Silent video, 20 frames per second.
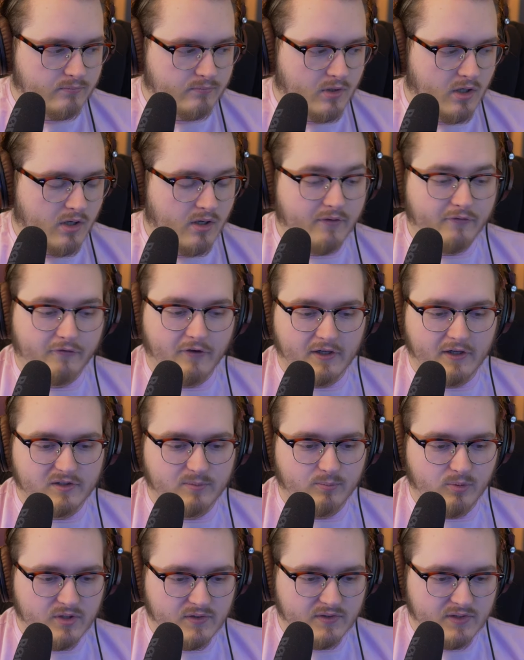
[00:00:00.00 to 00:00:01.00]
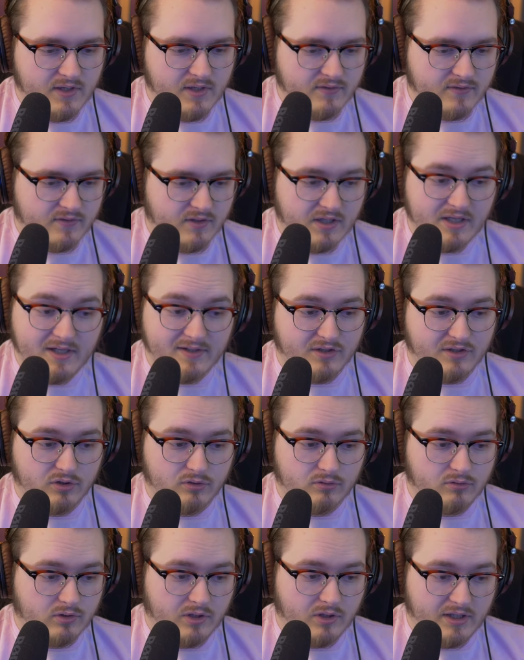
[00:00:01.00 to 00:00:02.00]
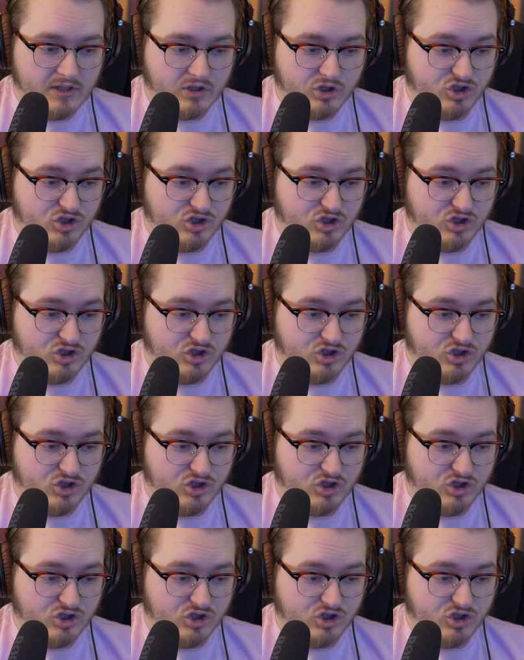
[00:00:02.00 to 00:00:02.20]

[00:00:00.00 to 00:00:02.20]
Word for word: uh, effects presets, and he has a, like a